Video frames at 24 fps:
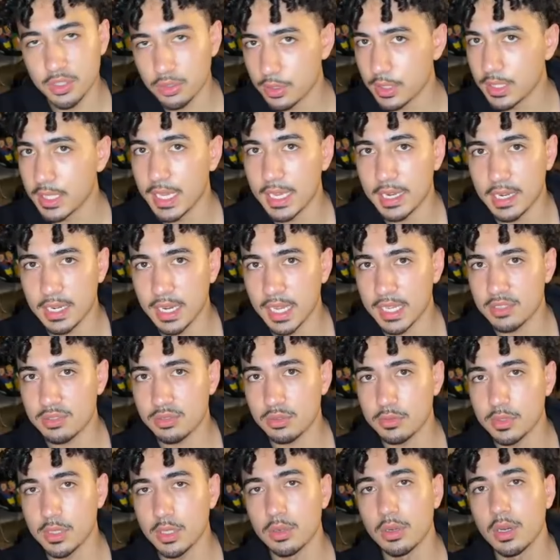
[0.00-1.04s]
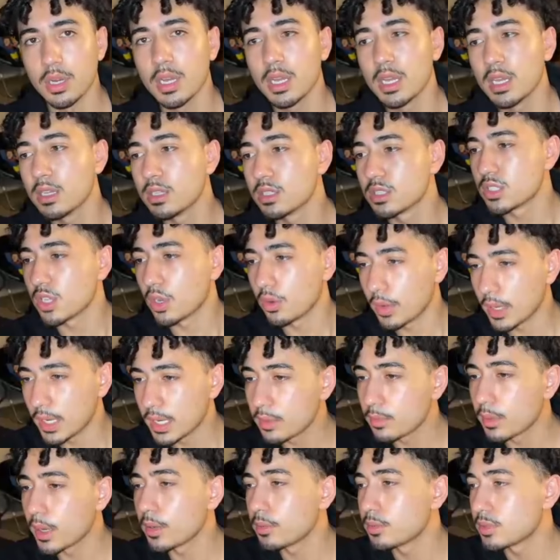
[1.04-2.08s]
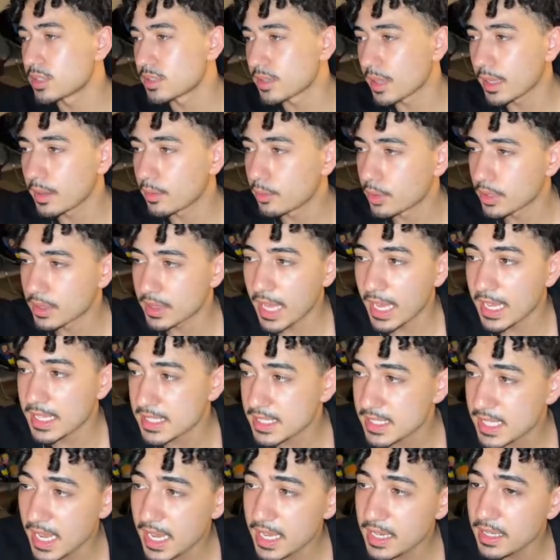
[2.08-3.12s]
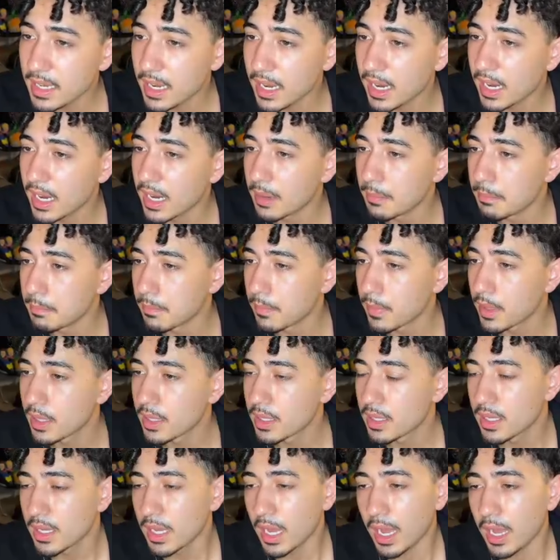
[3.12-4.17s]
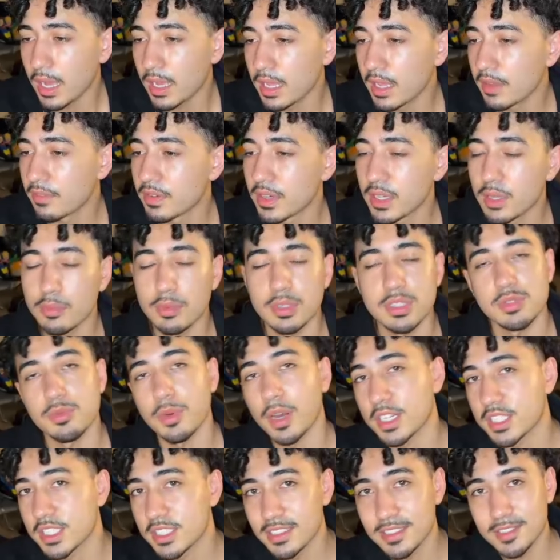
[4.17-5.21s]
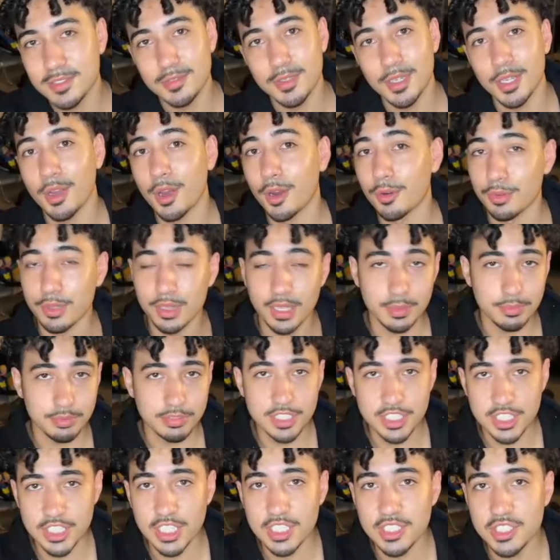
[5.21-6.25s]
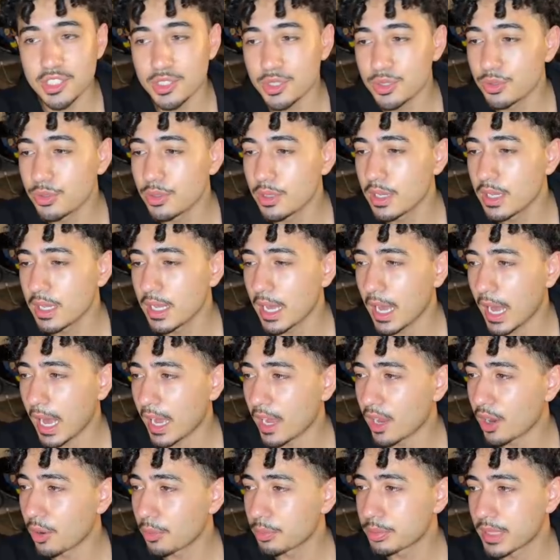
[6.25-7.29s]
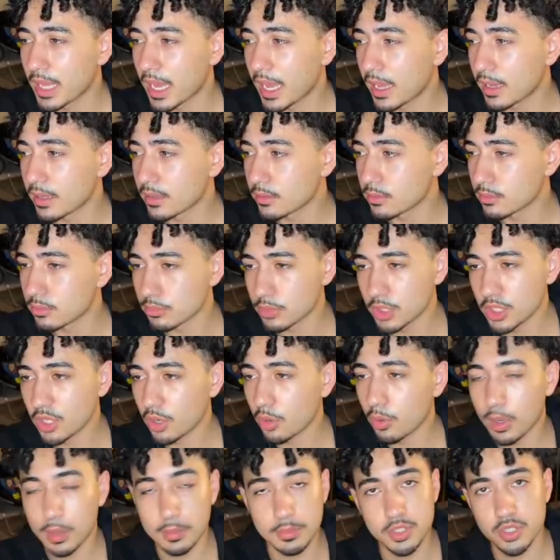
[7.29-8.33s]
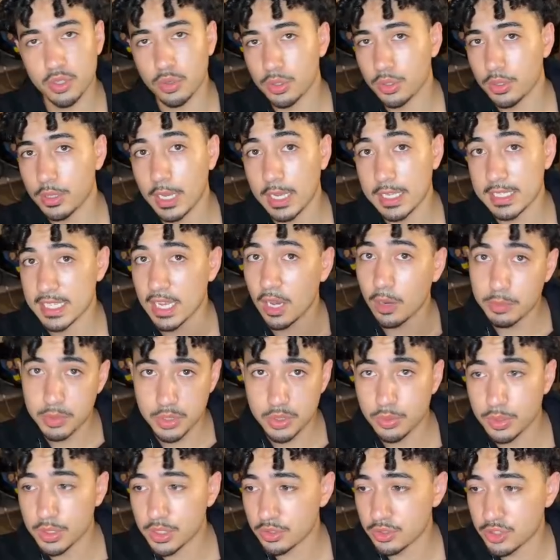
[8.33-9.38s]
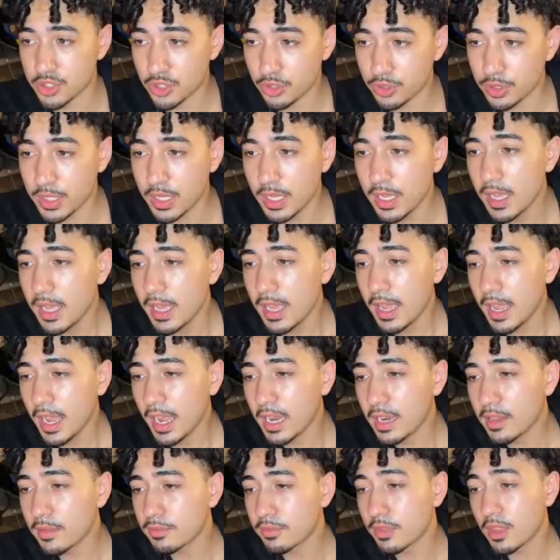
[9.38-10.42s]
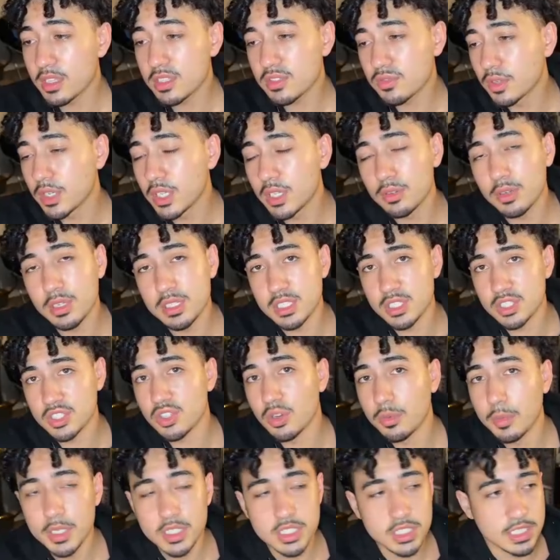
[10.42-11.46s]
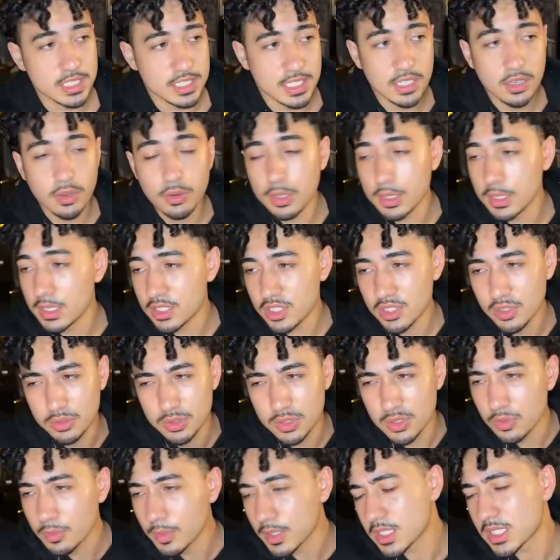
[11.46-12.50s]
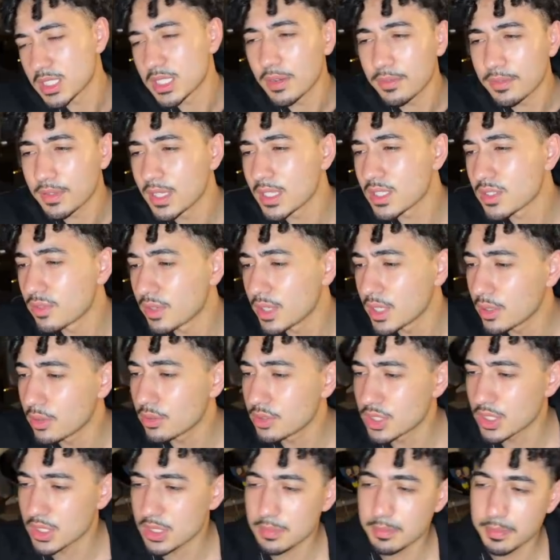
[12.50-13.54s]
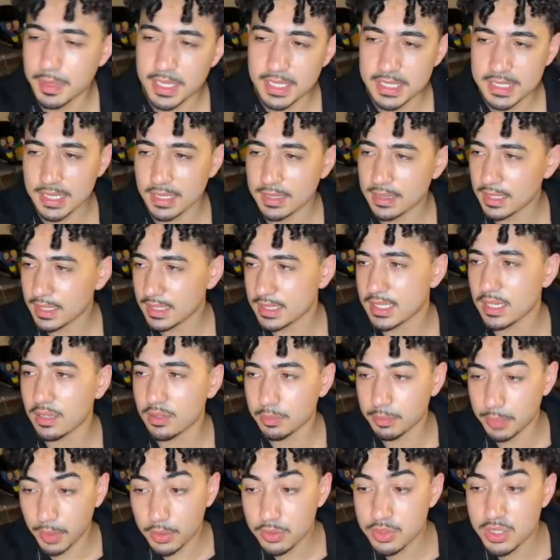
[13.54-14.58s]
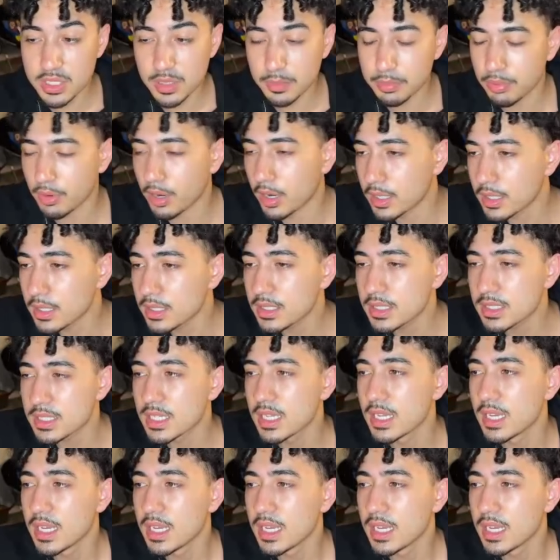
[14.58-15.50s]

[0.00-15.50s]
could get a nice review. So anyway, with that said, if anyone's watching this video, I really appreciate you. I hope that, what I'm showing you guys helps you in your journey. And if this video doesn't show much, because I know I didn't show too much stuff in this video, just basic things, how to post a product,